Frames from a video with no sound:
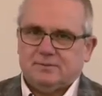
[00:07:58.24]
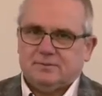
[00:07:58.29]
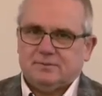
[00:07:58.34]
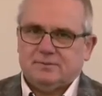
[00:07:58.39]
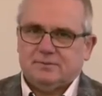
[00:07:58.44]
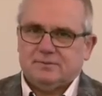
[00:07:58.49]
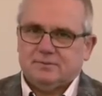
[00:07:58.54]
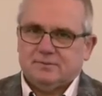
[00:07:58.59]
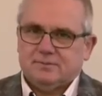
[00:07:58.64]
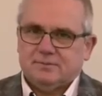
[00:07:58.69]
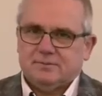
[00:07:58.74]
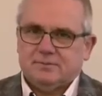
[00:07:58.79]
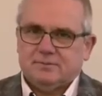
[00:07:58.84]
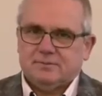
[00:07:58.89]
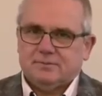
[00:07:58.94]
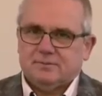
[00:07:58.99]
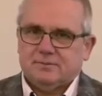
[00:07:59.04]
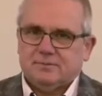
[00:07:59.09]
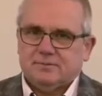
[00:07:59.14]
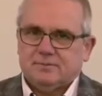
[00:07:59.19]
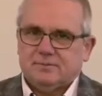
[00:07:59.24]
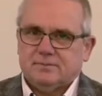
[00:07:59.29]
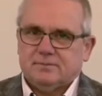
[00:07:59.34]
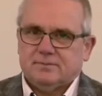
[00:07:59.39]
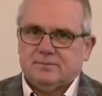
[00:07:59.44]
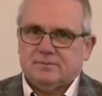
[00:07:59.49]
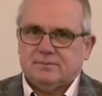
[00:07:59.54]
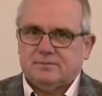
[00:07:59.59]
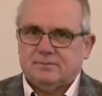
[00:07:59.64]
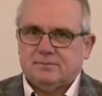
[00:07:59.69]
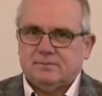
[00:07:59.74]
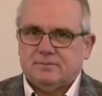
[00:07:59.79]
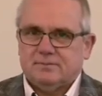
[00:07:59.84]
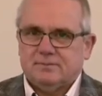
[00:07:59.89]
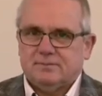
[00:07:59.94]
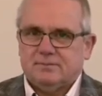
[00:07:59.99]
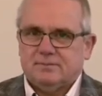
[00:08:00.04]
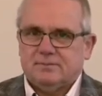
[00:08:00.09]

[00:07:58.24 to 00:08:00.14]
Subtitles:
No one is speaking in this clip.